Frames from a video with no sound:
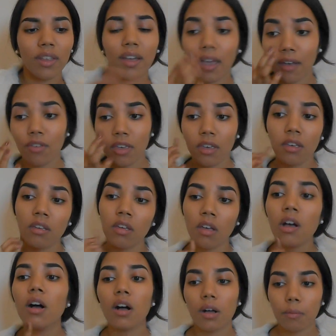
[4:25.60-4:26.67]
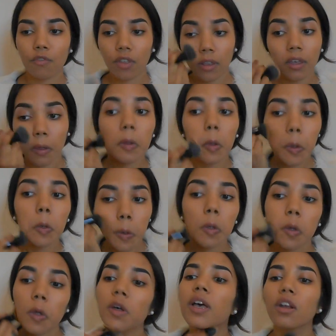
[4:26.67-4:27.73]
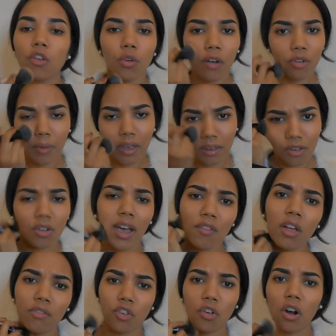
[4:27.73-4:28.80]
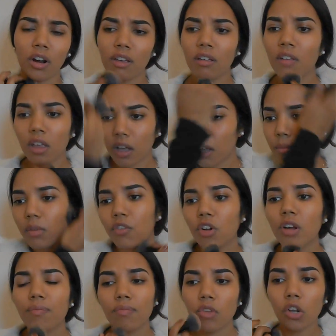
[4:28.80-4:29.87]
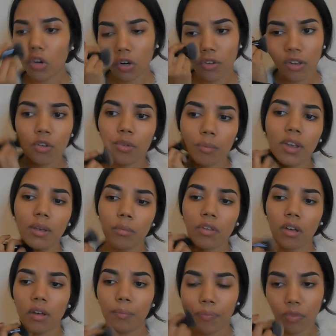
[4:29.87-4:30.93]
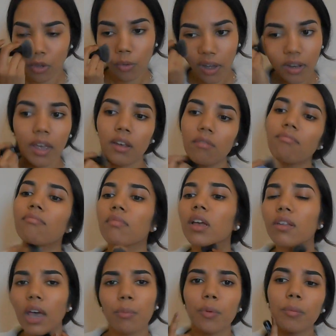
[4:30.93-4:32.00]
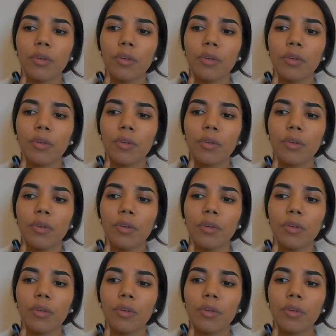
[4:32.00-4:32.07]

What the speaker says: And all of the voices surrounding us here, they just fade out when you take a breath.